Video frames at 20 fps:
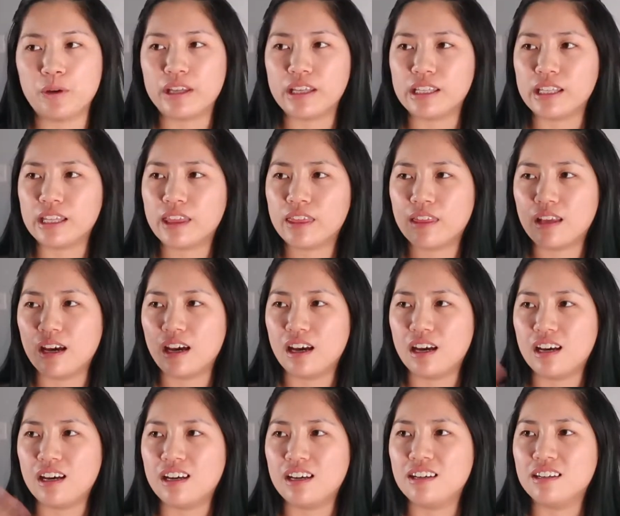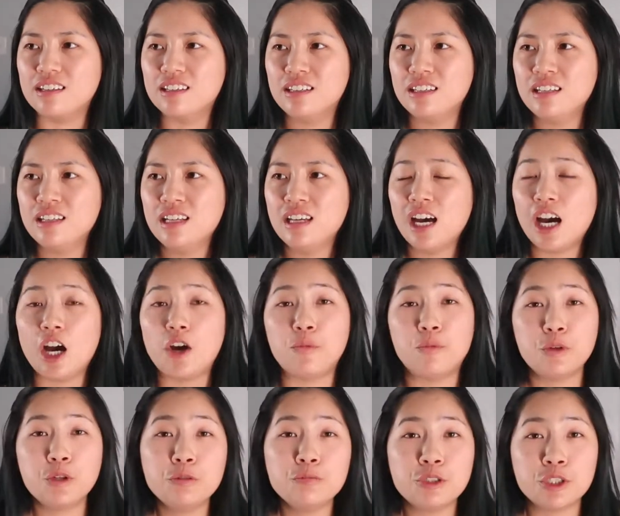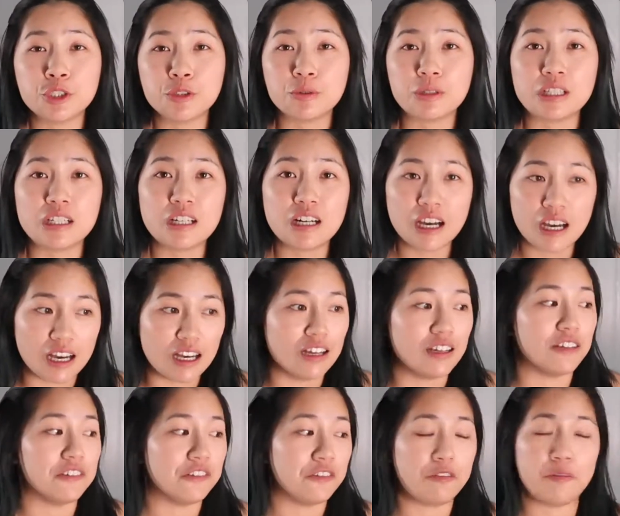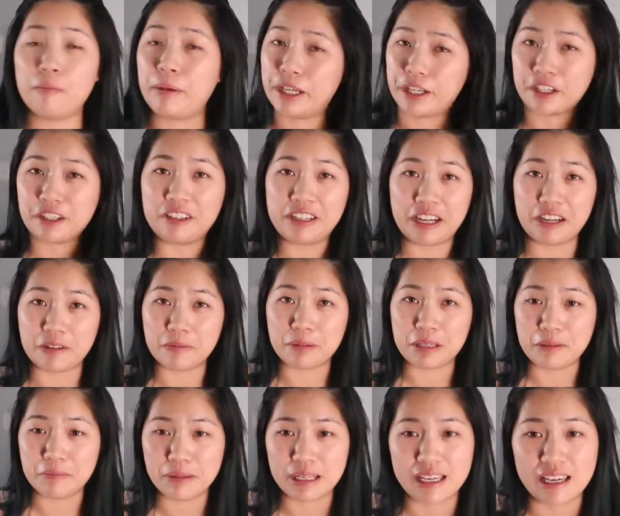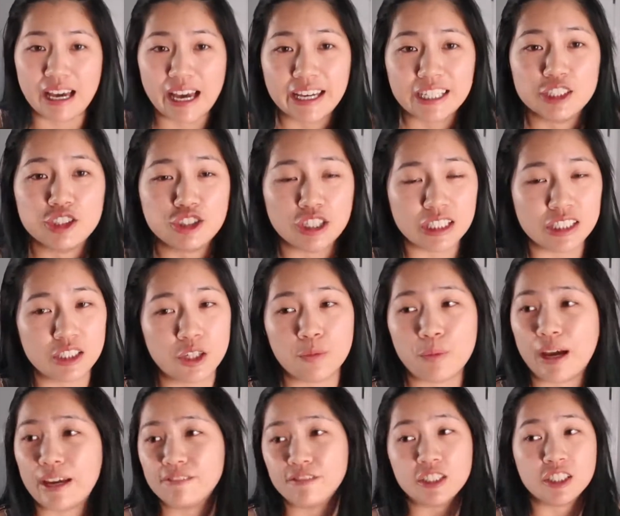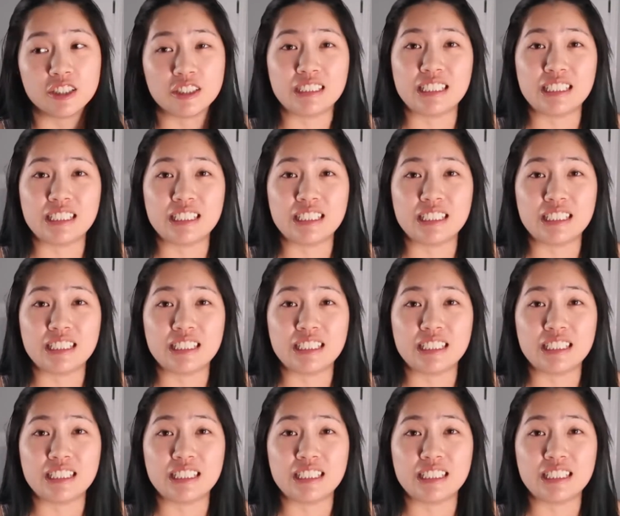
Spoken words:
with a room tour of my current Airbnb. I just arrived here